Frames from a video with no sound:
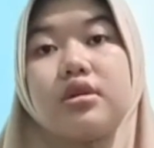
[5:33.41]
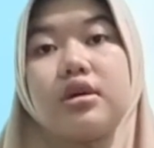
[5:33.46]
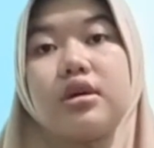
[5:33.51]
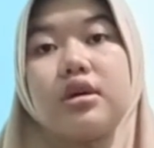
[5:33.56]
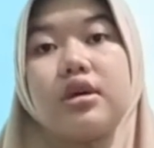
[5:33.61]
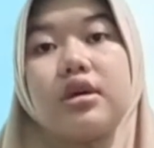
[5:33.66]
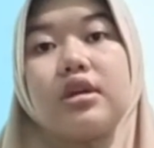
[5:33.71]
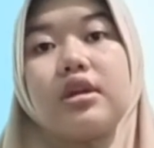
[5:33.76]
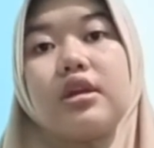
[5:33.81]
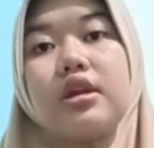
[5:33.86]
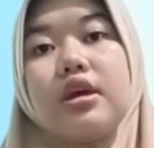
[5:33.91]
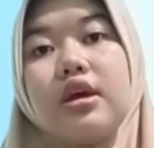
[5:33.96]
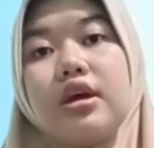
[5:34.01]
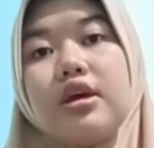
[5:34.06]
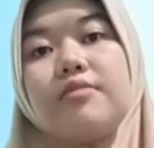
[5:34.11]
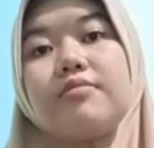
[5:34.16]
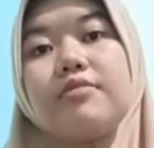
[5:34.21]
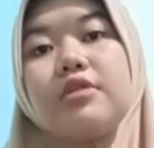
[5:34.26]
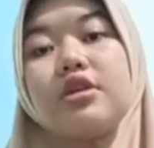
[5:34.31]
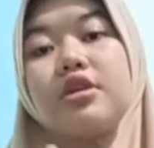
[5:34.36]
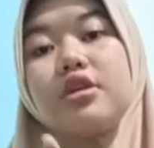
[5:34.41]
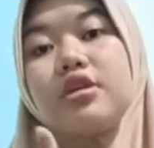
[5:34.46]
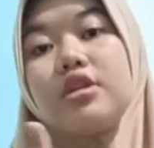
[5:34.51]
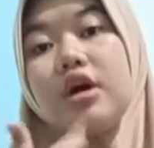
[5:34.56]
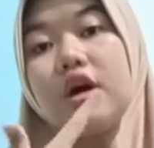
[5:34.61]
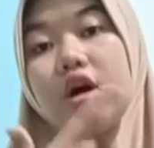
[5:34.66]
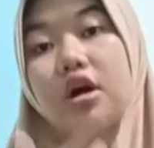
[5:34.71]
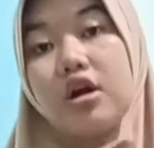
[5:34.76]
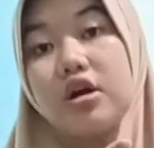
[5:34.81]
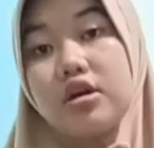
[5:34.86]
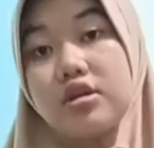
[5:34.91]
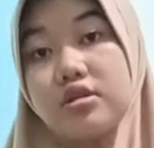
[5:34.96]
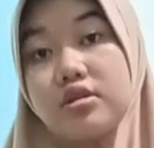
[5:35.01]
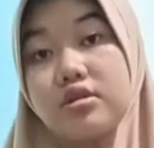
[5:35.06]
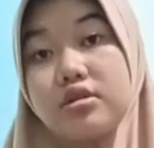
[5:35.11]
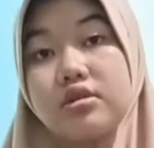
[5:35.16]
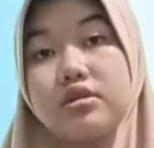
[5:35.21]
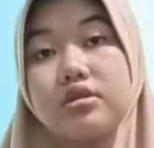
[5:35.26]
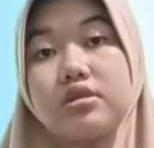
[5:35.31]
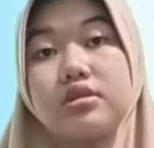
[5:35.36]
and habit,
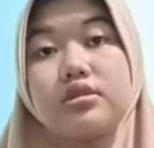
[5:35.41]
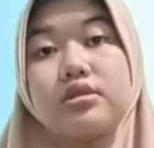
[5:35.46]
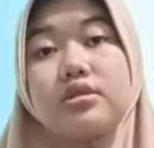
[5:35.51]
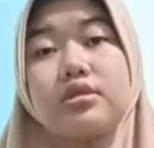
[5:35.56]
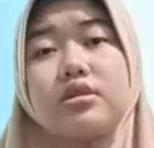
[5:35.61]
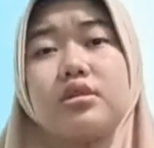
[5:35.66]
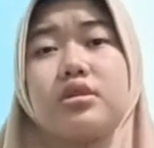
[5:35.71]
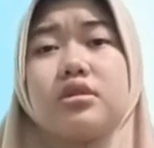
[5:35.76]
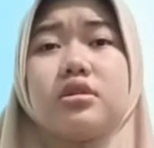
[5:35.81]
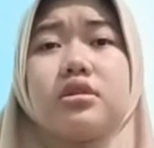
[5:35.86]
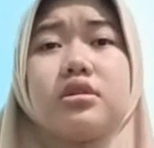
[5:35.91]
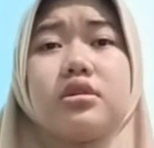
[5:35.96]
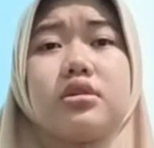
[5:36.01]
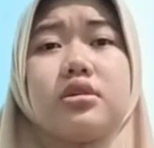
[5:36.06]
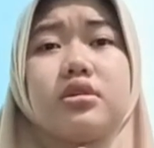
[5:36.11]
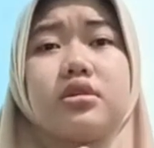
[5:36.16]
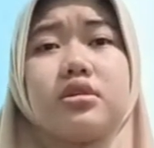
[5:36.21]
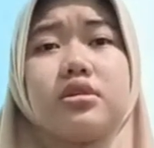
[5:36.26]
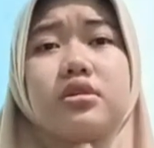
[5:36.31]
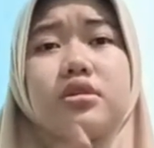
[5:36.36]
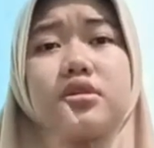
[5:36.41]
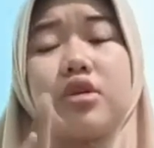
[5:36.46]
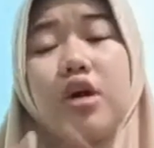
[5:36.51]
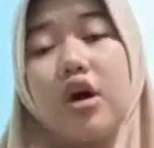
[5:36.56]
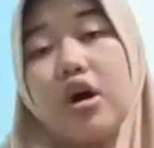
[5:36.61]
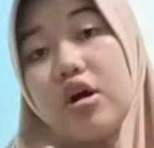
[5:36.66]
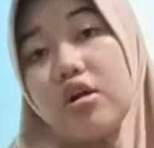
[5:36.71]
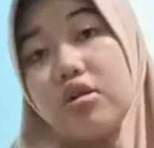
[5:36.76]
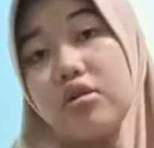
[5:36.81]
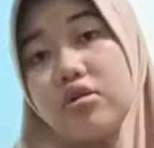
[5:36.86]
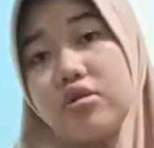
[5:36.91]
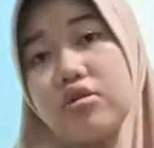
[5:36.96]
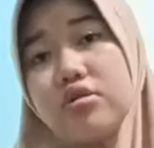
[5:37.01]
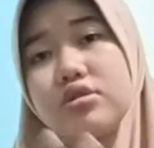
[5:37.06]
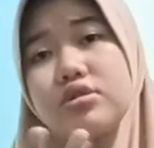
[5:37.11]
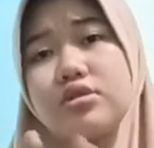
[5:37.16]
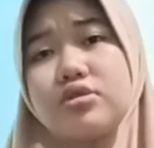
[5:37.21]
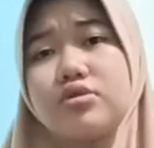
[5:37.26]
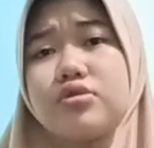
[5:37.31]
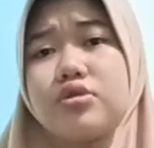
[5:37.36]
hardness, color,
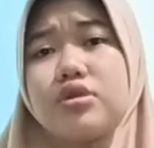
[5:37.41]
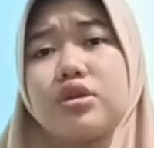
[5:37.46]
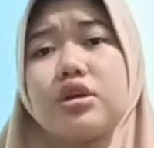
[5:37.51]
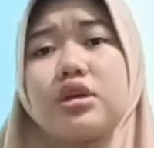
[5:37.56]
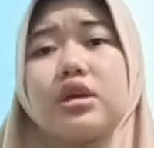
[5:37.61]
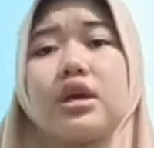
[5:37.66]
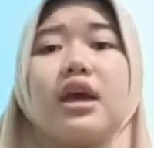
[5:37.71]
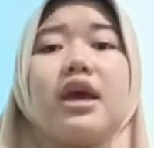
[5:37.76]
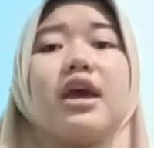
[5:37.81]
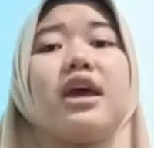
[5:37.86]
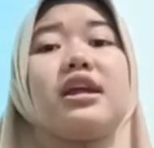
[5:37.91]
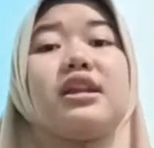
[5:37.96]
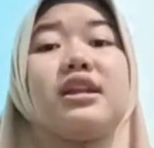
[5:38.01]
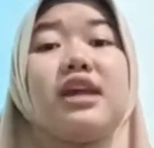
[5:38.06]
strength, and